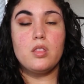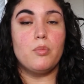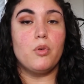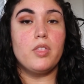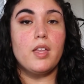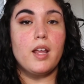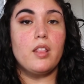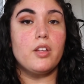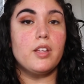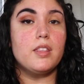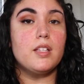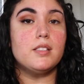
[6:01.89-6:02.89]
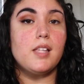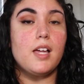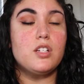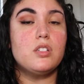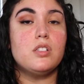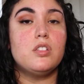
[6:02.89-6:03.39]
The more that I look at these
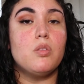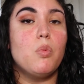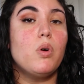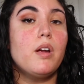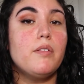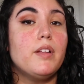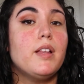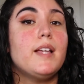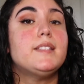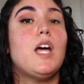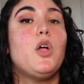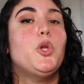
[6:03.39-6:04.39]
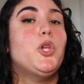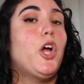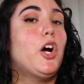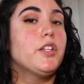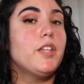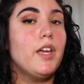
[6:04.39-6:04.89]
lashes, the more I realize how
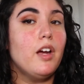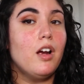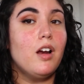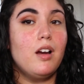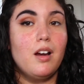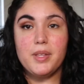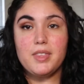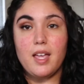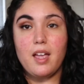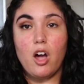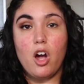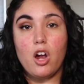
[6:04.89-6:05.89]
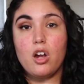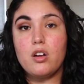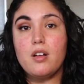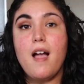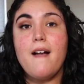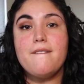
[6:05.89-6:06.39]
long they are, but they
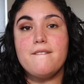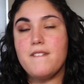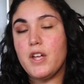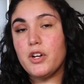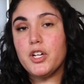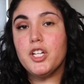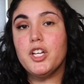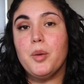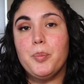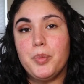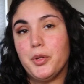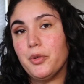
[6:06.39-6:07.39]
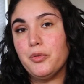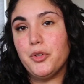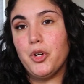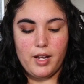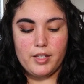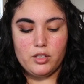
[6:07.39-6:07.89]
are very
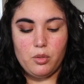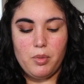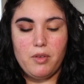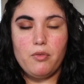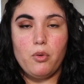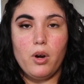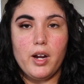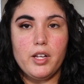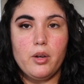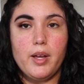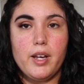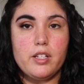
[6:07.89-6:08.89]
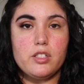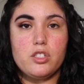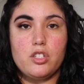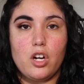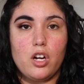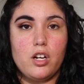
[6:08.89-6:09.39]
beautiful. All right, so before I go ahead
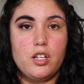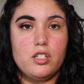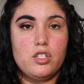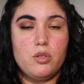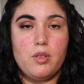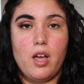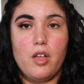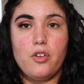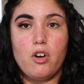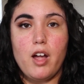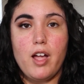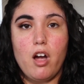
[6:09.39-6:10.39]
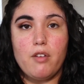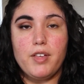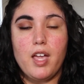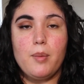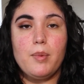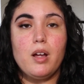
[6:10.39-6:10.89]
and do the other eye off
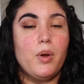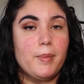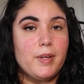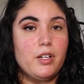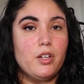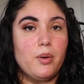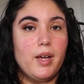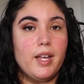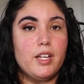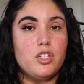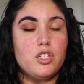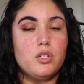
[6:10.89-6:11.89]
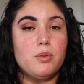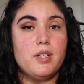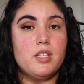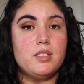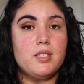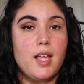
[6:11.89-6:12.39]
camera, what I'm gonna go ahead and do
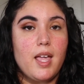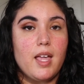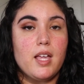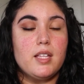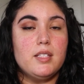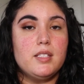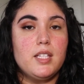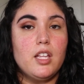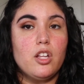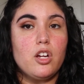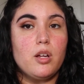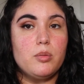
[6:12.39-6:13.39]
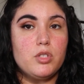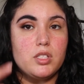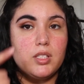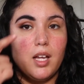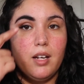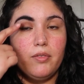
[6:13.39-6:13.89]
is take concealer and
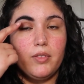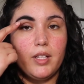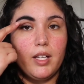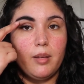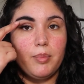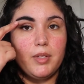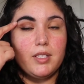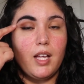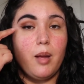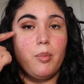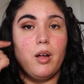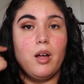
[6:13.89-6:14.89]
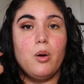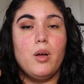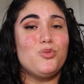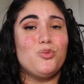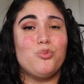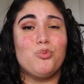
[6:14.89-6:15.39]
just kind of clean up this eyebrow.
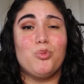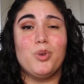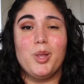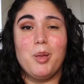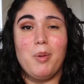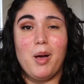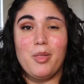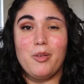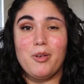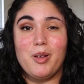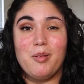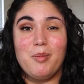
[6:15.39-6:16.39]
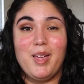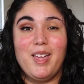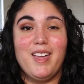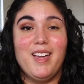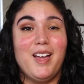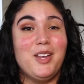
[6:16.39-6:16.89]
It's really bothering
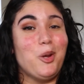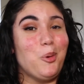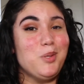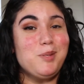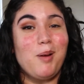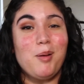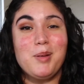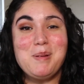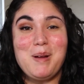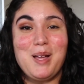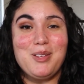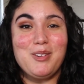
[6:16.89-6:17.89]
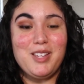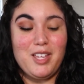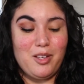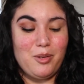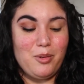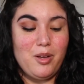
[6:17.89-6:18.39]
me. I know it's probably bothering
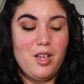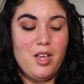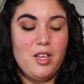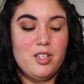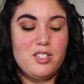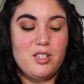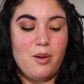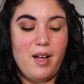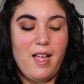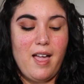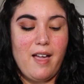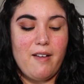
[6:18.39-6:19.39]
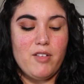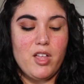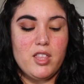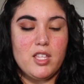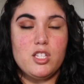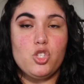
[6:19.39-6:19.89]
you. So I
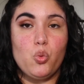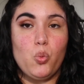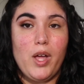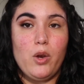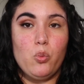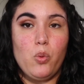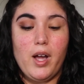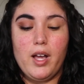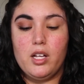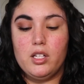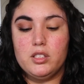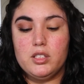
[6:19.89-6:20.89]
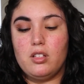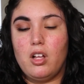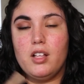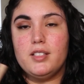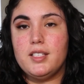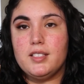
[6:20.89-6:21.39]
have this Wet n Wild,
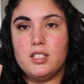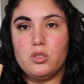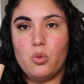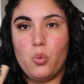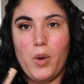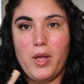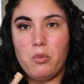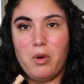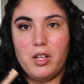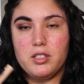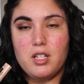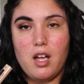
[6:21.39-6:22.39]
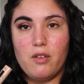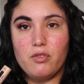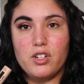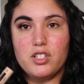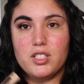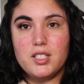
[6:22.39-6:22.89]
all it says is Wet n Wild
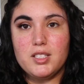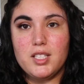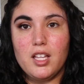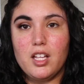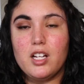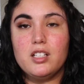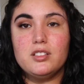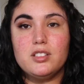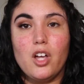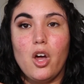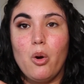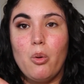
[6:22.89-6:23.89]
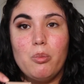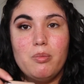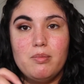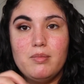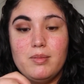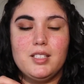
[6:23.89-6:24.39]
Coverage Concealer. So
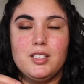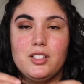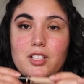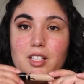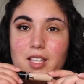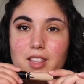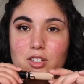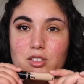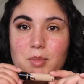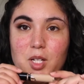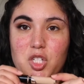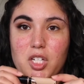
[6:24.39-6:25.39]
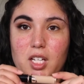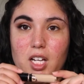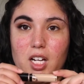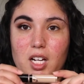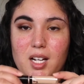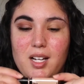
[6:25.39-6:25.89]
doesn't look like there's much in
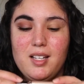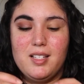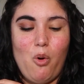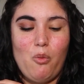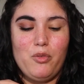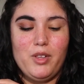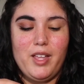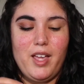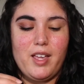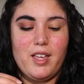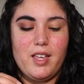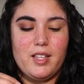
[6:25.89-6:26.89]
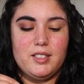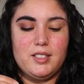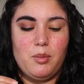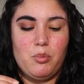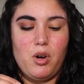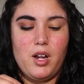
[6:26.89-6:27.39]
here. Hopefully I can get
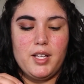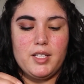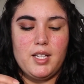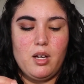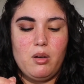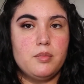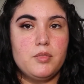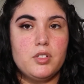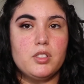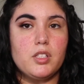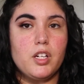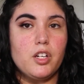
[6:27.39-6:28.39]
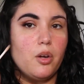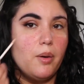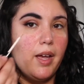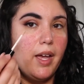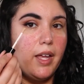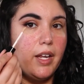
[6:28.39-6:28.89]
some product out. I'm just gonna go
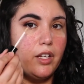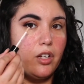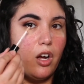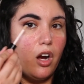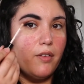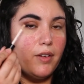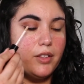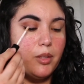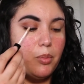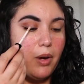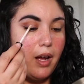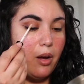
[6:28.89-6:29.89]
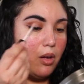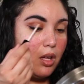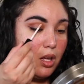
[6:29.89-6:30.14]
ahead and carve out the brow.